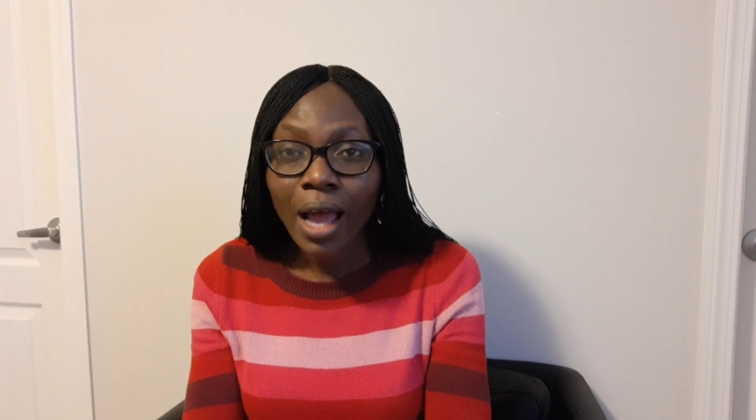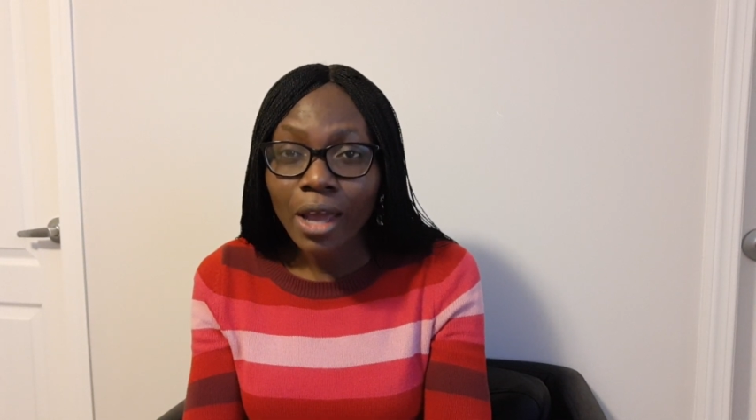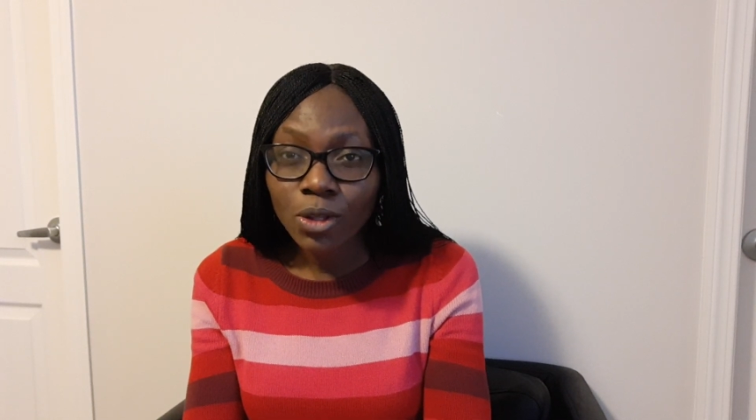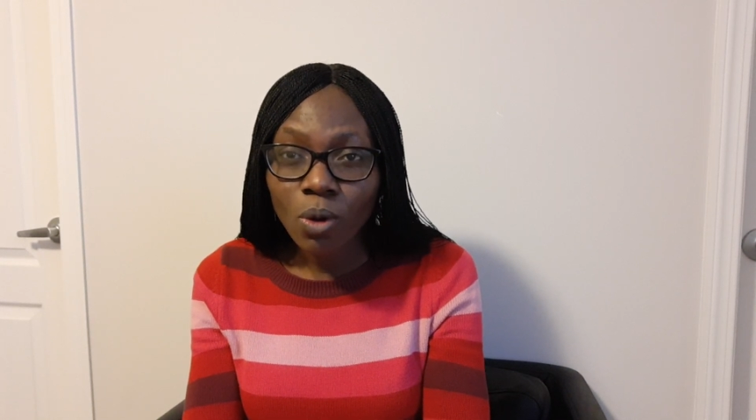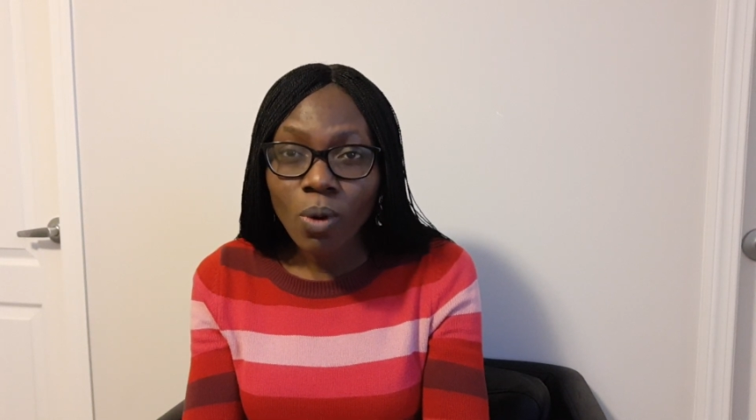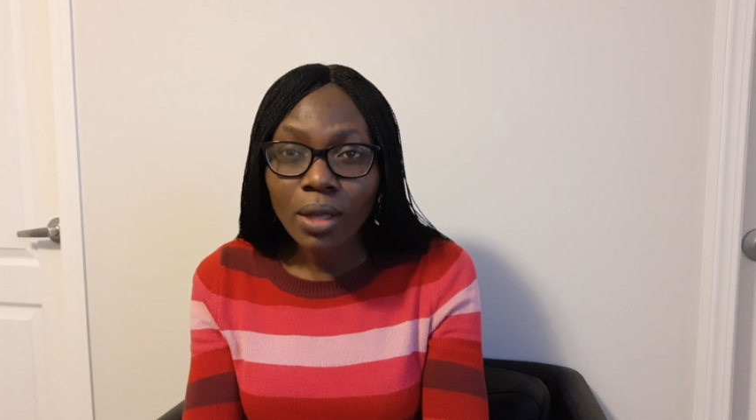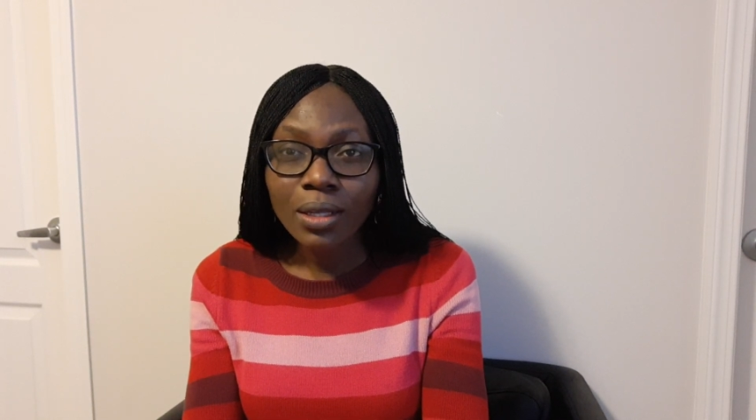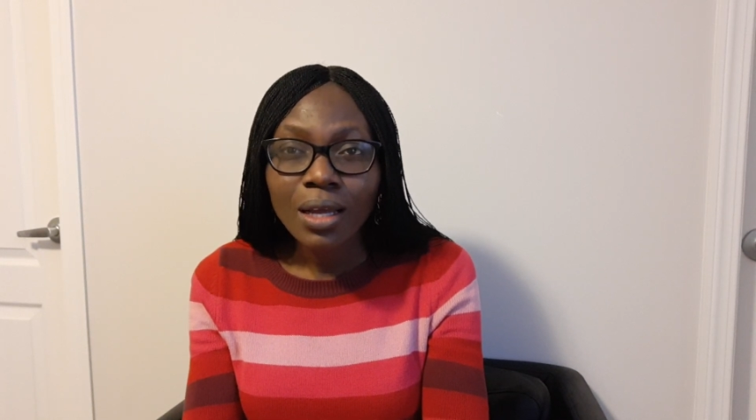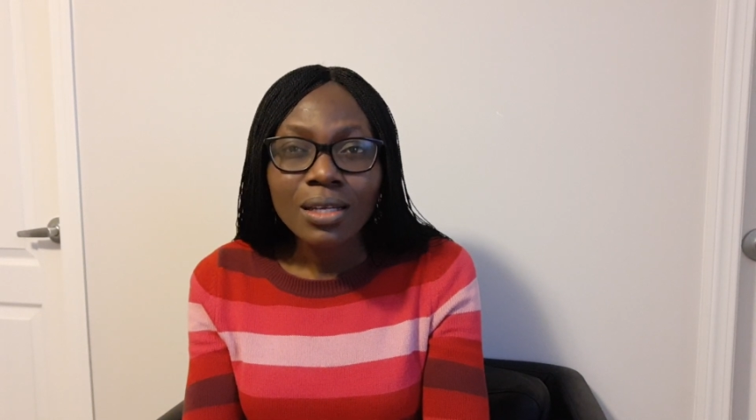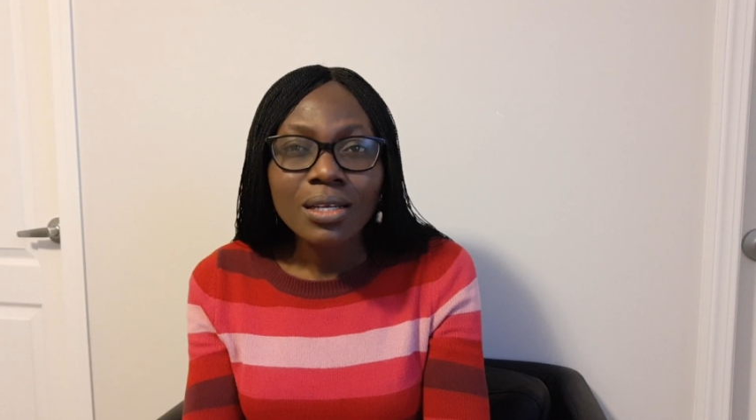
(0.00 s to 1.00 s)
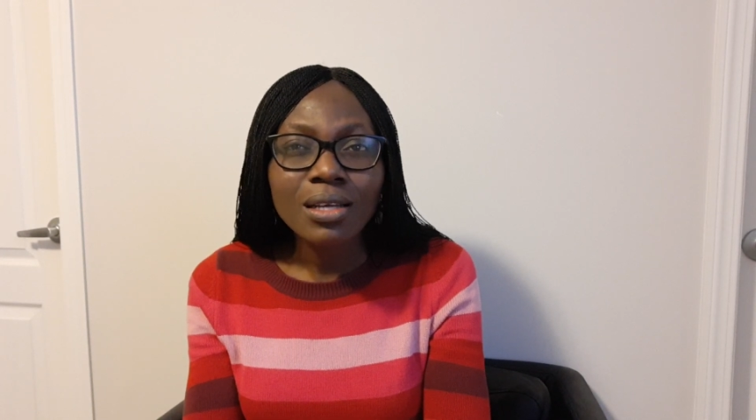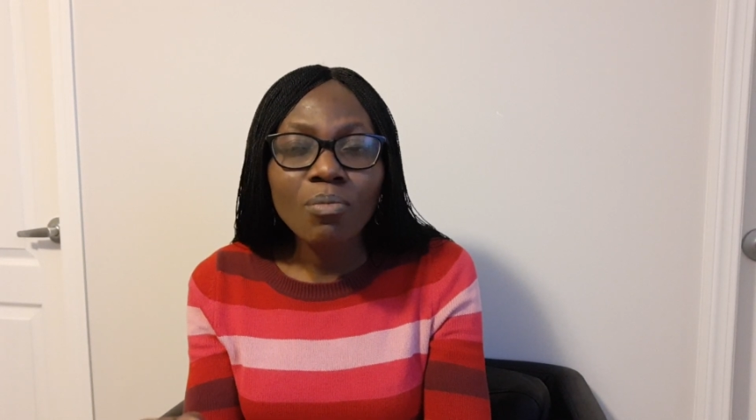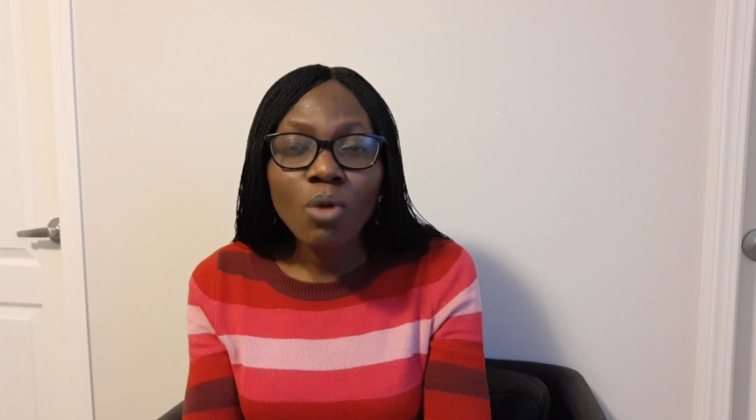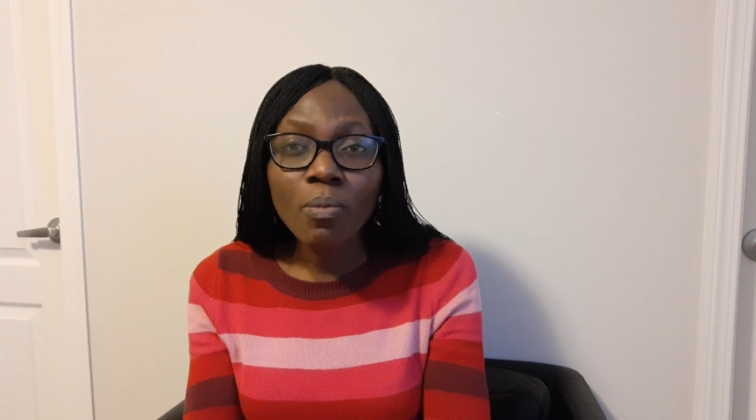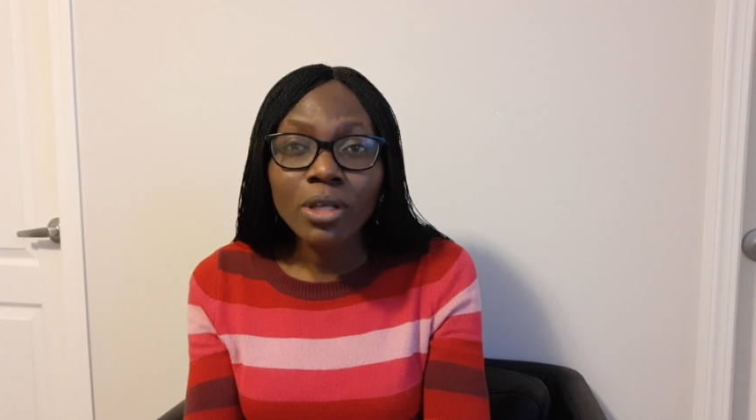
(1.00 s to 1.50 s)
And you know what? The
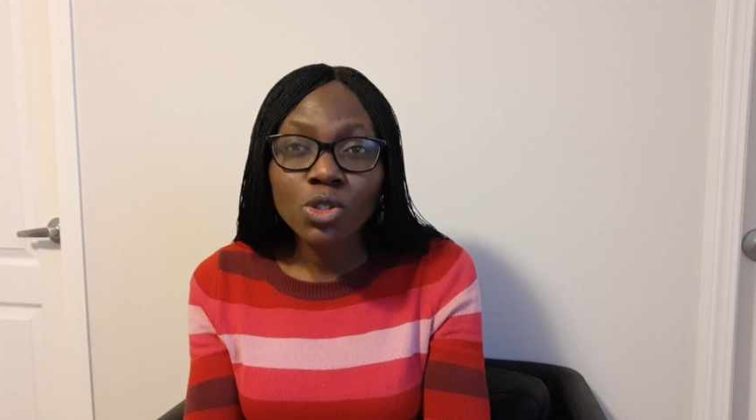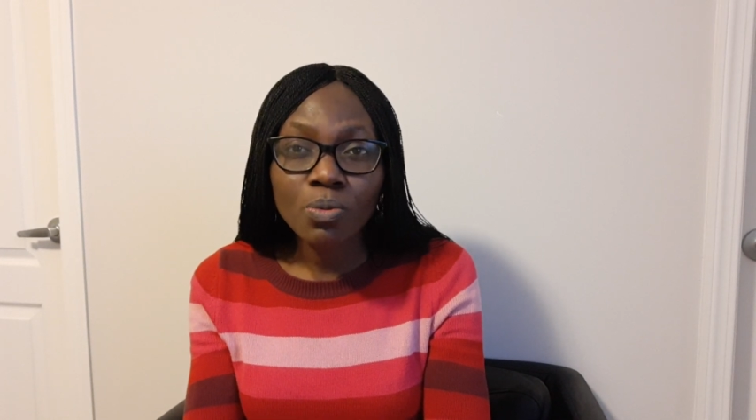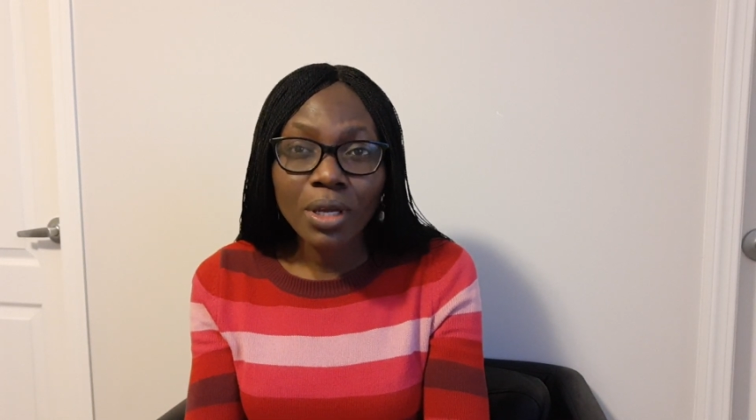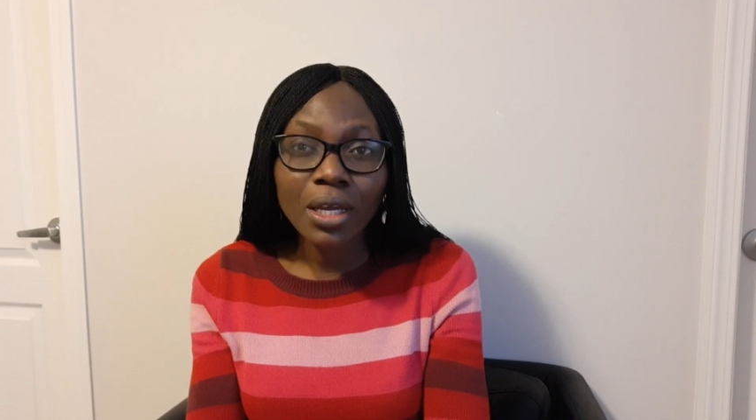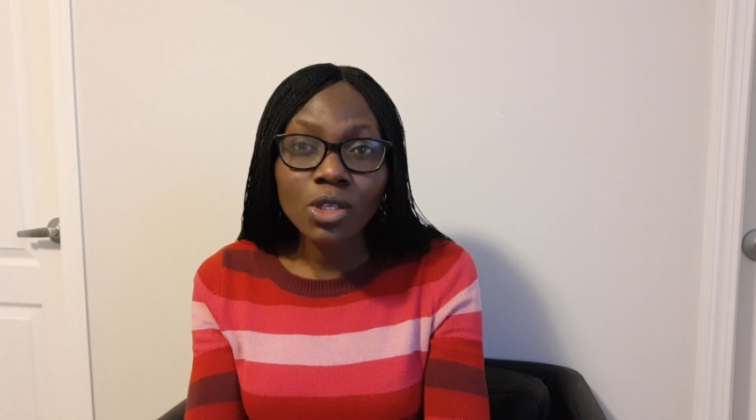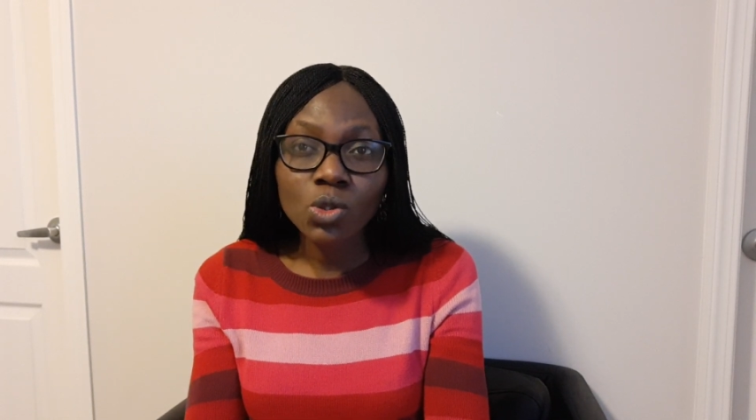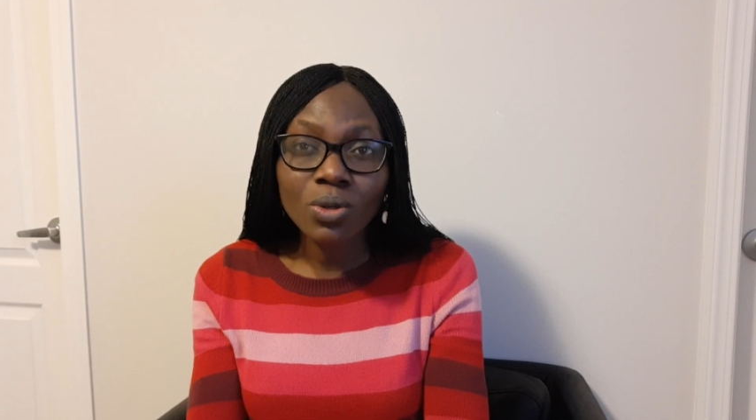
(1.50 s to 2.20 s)
moment you begin